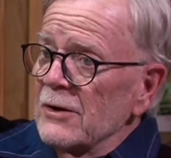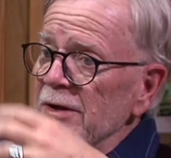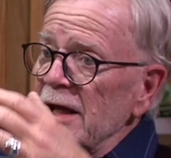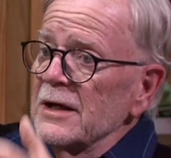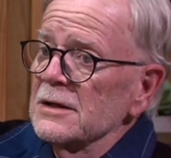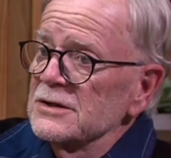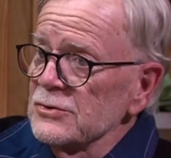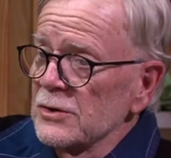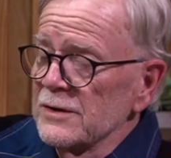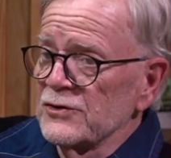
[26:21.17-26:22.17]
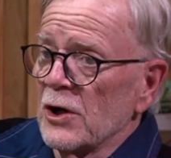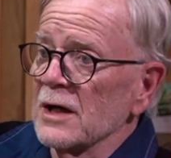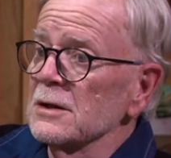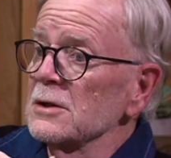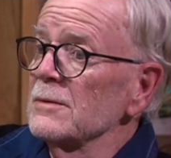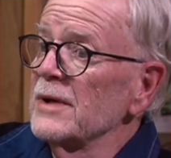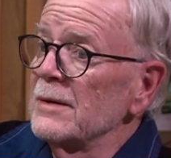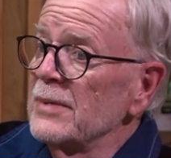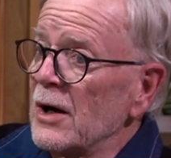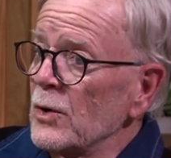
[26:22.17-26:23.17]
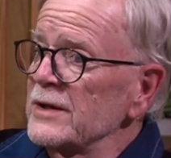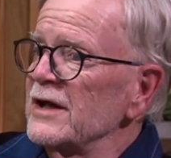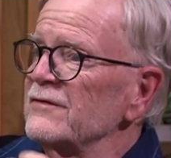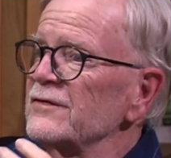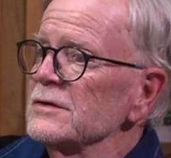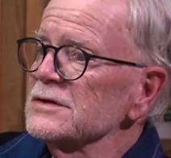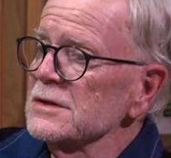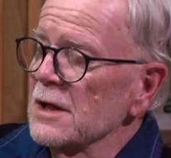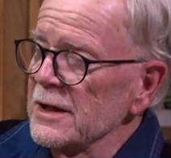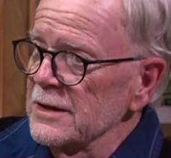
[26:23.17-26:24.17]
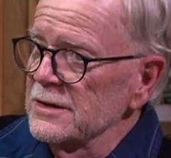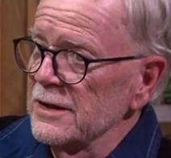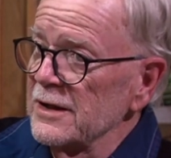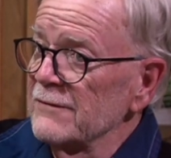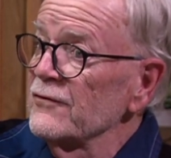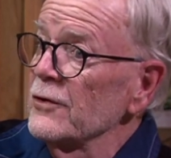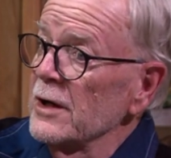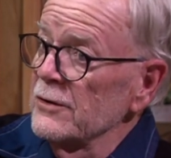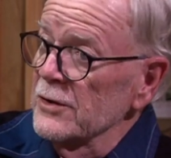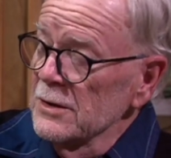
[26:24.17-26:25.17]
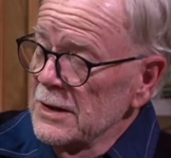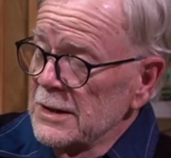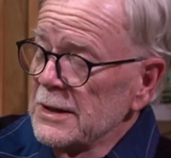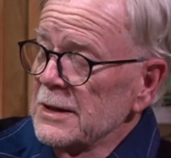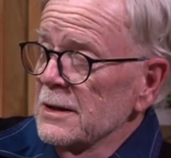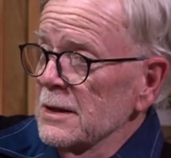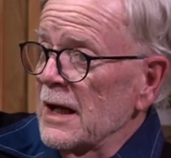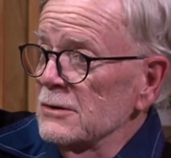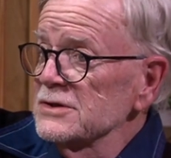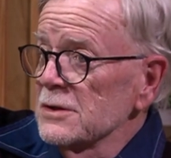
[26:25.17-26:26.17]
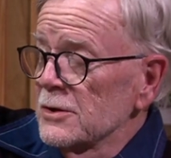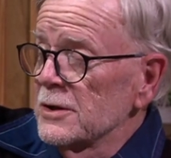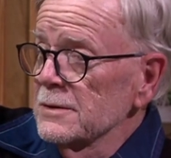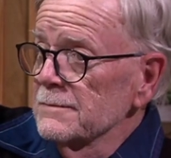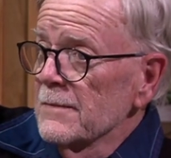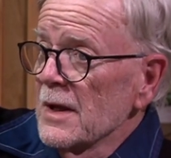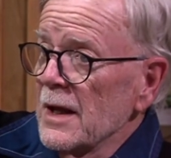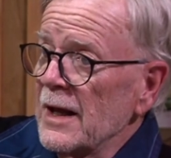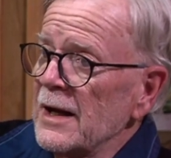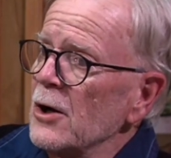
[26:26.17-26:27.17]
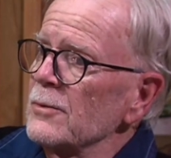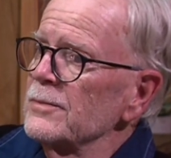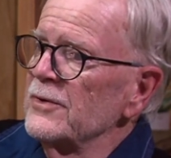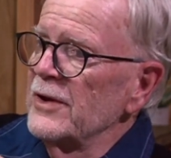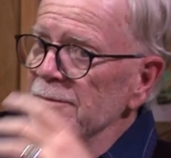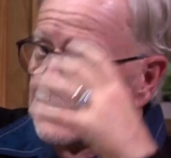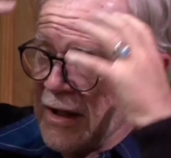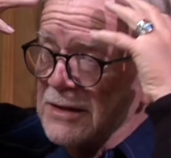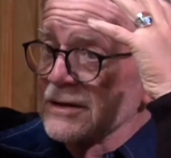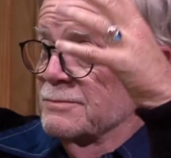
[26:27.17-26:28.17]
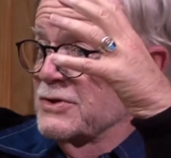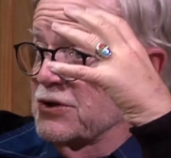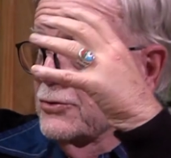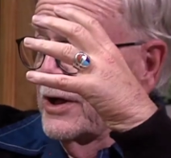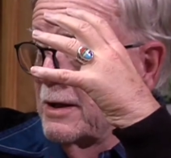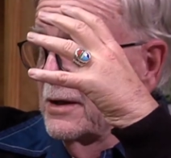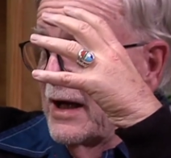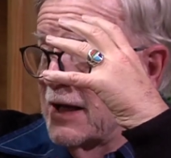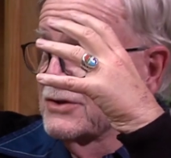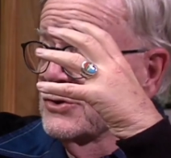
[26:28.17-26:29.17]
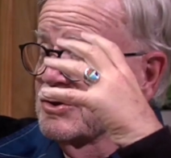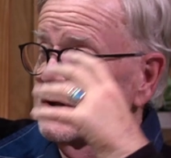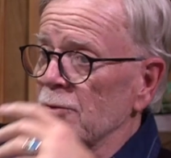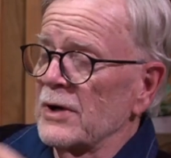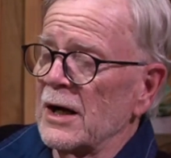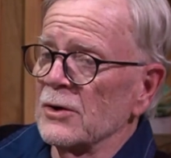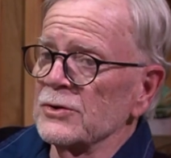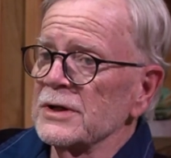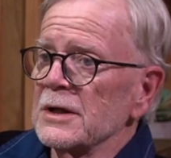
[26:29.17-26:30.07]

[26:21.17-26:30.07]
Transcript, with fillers: they can sort of talk a little bit about what that feels like to them for another counselor and help them get some straight answers around